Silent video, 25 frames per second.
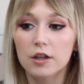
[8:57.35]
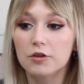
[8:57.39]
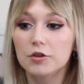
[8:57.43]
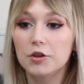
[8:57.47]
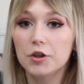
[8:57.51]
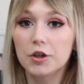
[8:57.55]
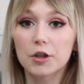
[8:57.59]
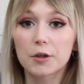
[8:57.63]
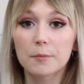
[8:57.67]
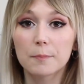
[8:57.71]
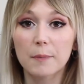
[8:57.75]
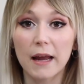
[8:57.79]

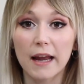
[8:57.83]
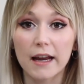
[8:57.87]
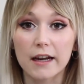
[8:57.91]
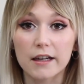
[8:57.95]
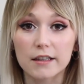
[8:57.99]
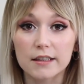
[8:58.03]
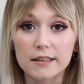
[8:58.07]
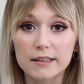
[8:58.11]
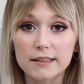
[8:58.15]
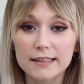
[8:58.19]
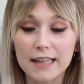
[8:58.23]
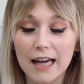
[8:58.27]
Do your
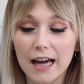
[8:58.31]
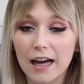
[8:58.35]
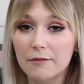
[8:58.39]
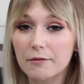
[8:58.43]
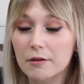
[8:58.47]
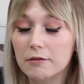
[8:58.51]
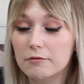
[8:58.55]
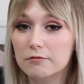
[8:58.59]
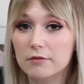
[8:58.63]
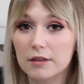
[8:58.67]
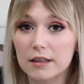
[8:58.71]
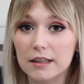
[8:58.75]
parents have
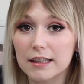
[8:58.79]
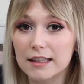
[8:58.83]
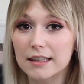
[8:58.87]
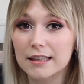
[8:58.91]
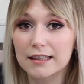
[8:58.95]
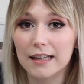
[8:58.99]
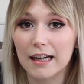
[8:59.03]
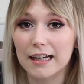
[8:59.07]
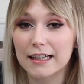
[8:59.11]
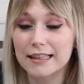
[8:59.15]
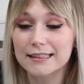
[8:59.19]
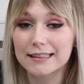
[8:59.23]
a really
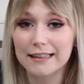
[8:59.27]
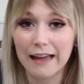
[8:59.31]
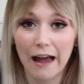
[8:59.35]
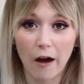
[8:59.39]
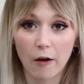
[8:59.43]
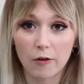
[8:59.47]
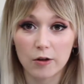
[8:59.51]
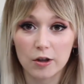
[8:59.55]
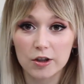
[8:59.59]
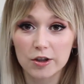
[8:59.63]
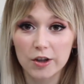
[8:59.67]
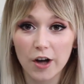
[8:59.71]
nice
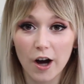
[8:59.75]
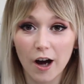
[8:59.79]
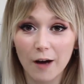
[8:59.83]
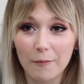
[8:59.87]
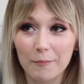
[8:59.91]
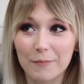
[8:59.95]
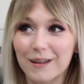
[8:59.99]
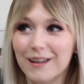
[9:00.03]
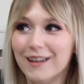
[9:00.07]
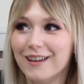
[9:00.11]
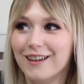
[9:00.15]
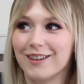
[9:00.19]

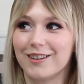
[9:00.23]
countertop?